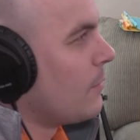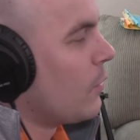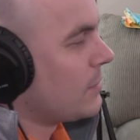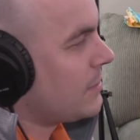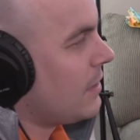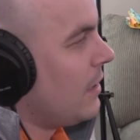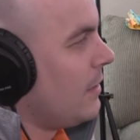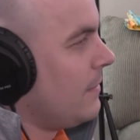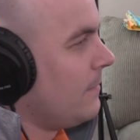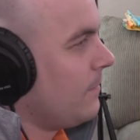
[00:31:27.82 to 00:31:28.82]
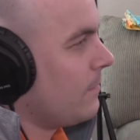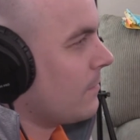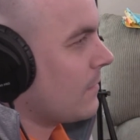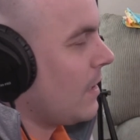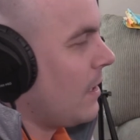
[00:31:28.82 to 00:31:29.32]
most
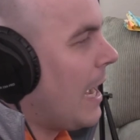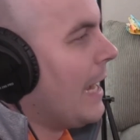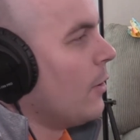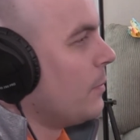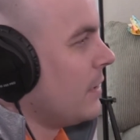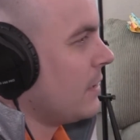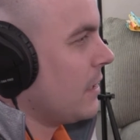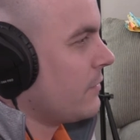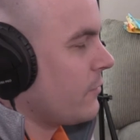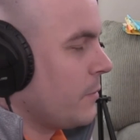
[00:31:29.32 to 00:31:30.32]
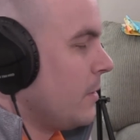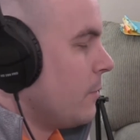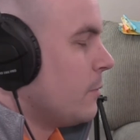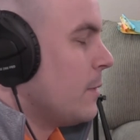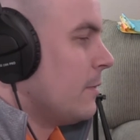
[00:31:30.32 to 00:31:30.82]
eye-opening things for me
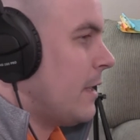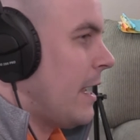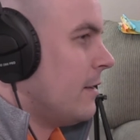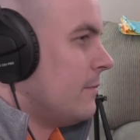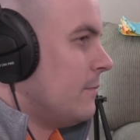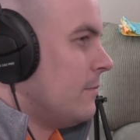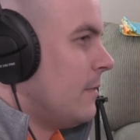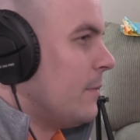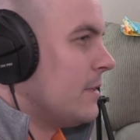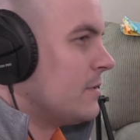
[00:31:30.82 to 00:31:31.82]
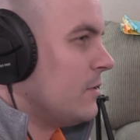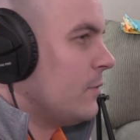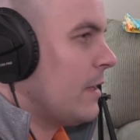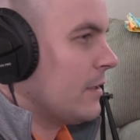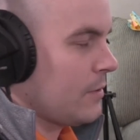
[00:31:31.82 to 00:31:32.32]
when we were at
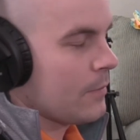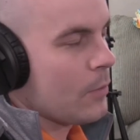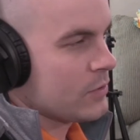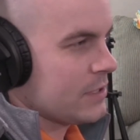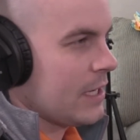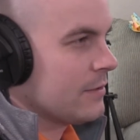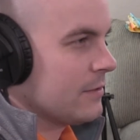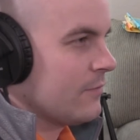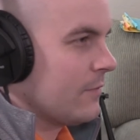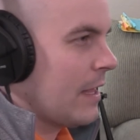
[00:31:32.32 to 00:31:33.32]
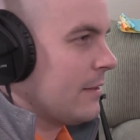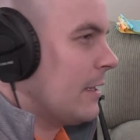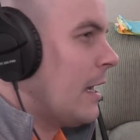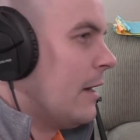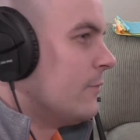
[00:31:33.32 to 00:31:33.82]
MSU, and actually mostly at the
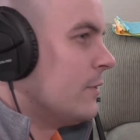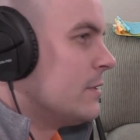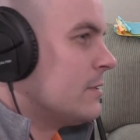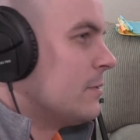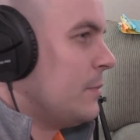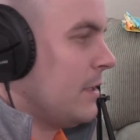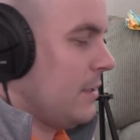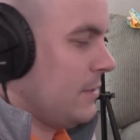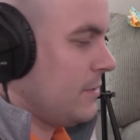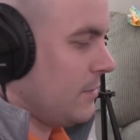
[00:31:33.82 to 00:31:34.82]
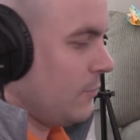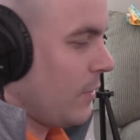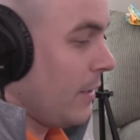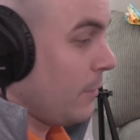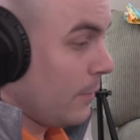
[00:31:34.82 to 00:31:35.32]
conference, because
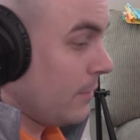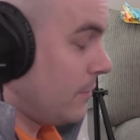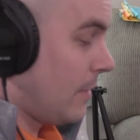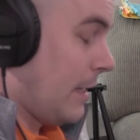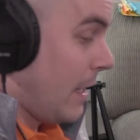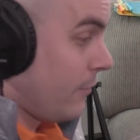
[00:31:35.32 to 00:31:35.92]
we were like,